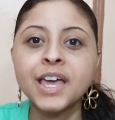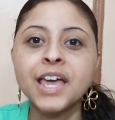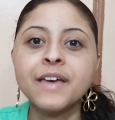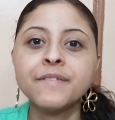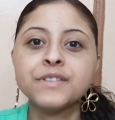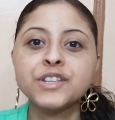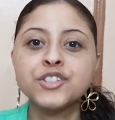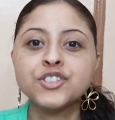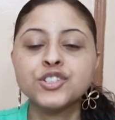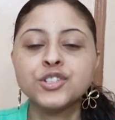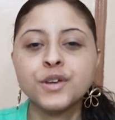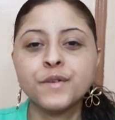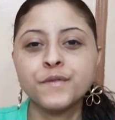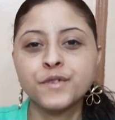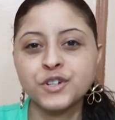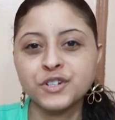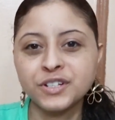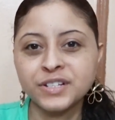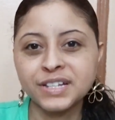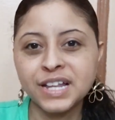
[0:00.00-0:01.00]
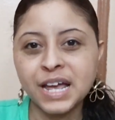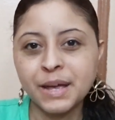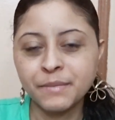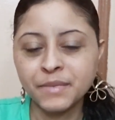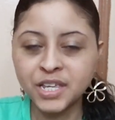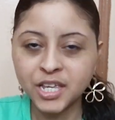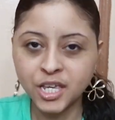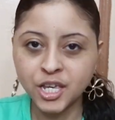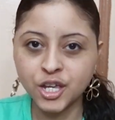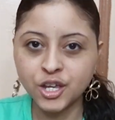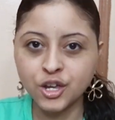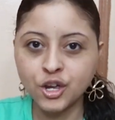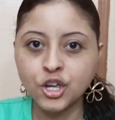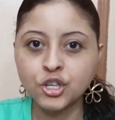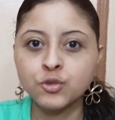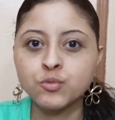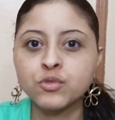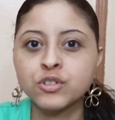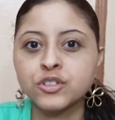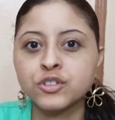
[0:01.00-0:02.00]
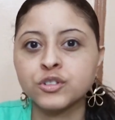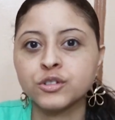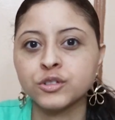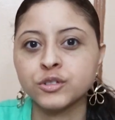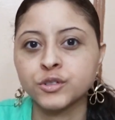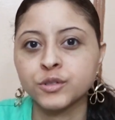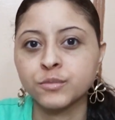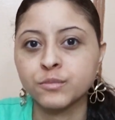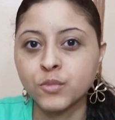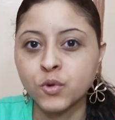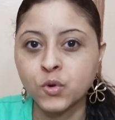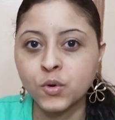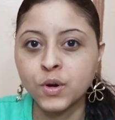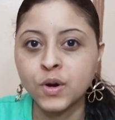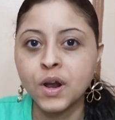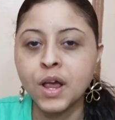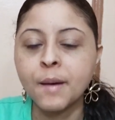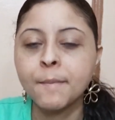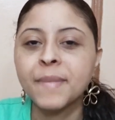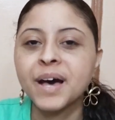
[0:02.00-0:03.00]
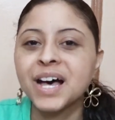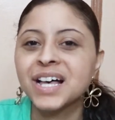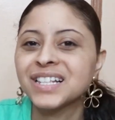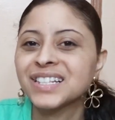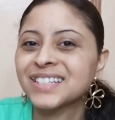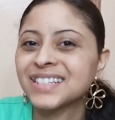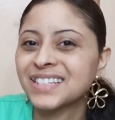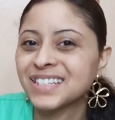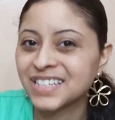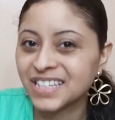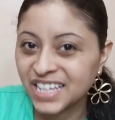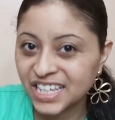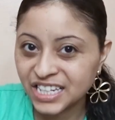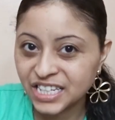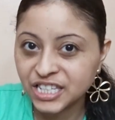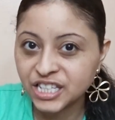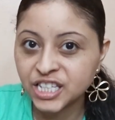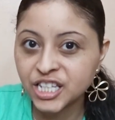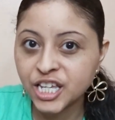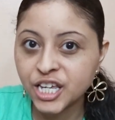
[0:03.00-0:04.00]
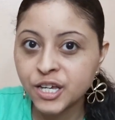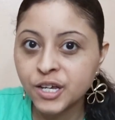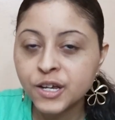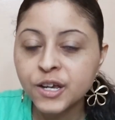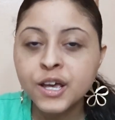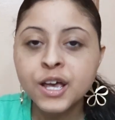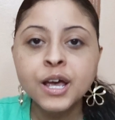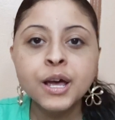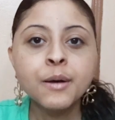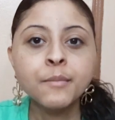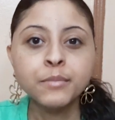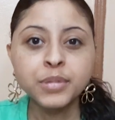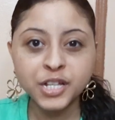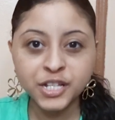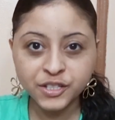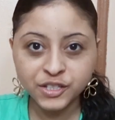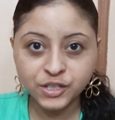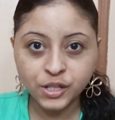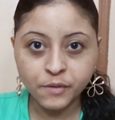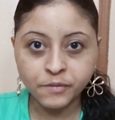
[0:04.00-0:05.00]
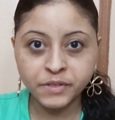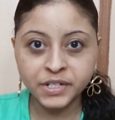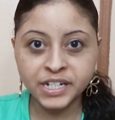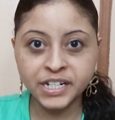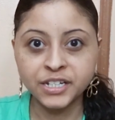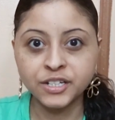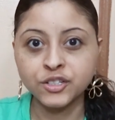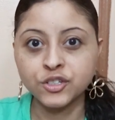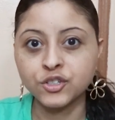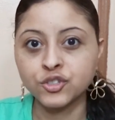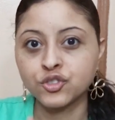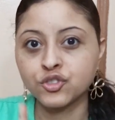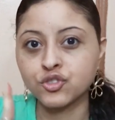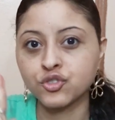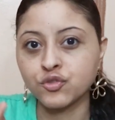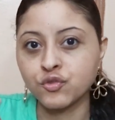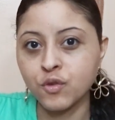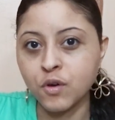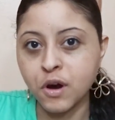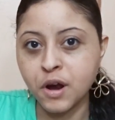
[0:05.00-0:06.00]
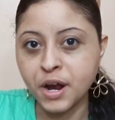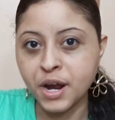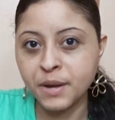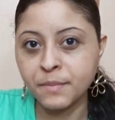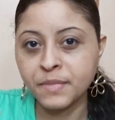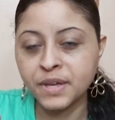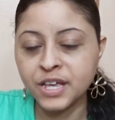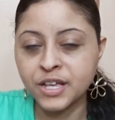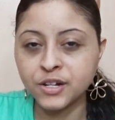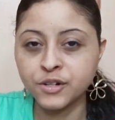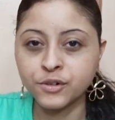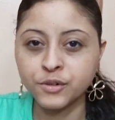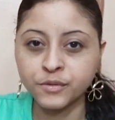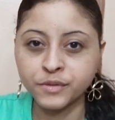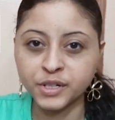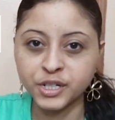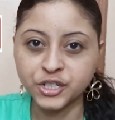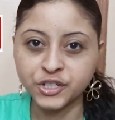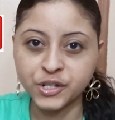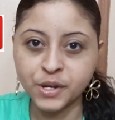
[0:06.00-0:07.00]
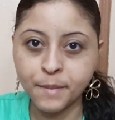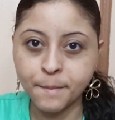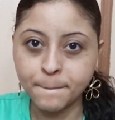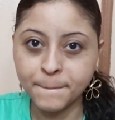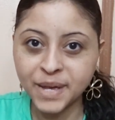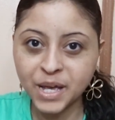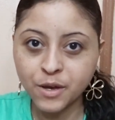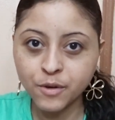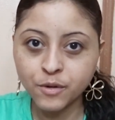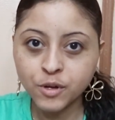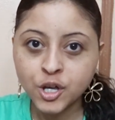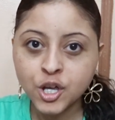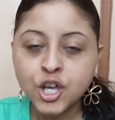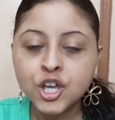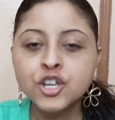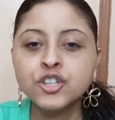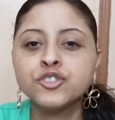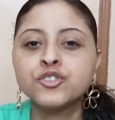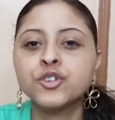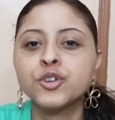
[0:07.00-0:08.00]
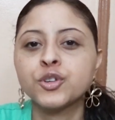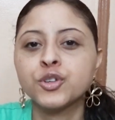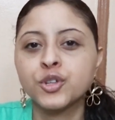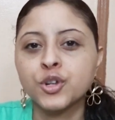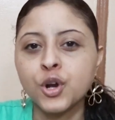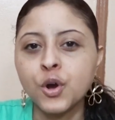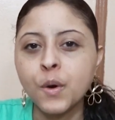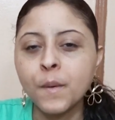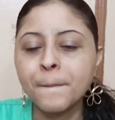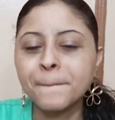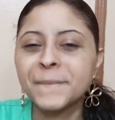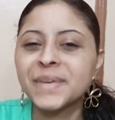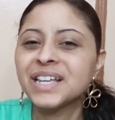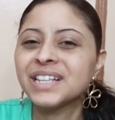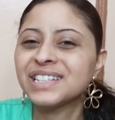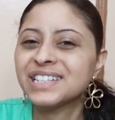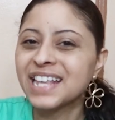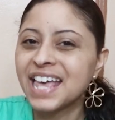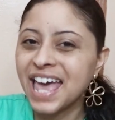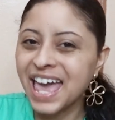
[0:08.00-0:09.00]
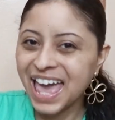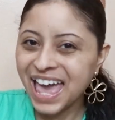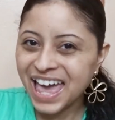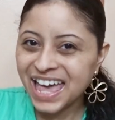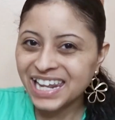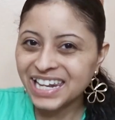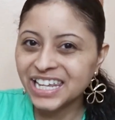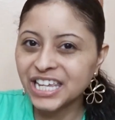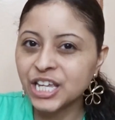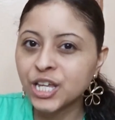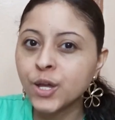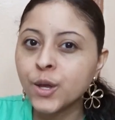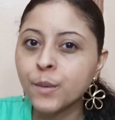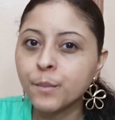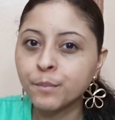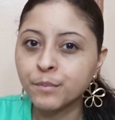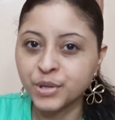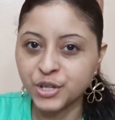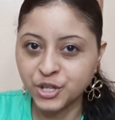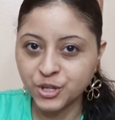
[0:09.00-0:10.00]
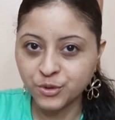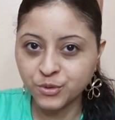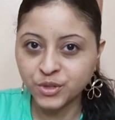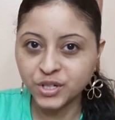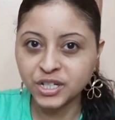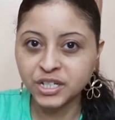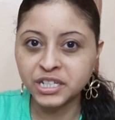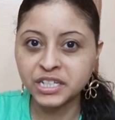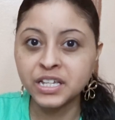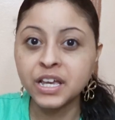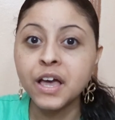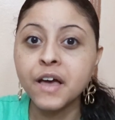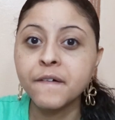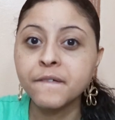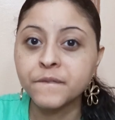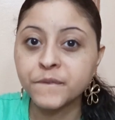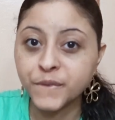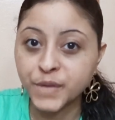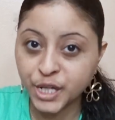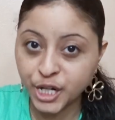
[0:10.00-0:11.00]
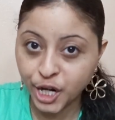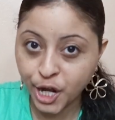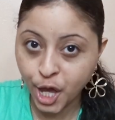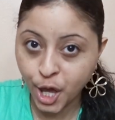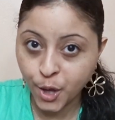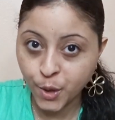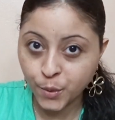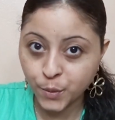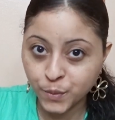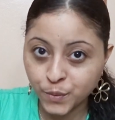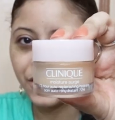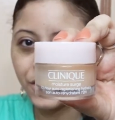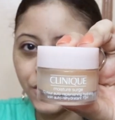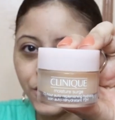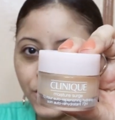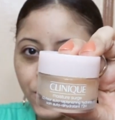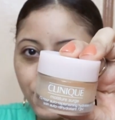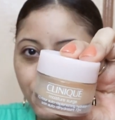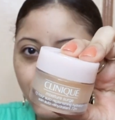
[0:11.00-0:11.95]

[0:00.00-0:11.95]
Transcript: If this is your first time here and you want to learn more about skincare, please definitely hit subscribe and notification bell so you don't miss any beauty videos. This is the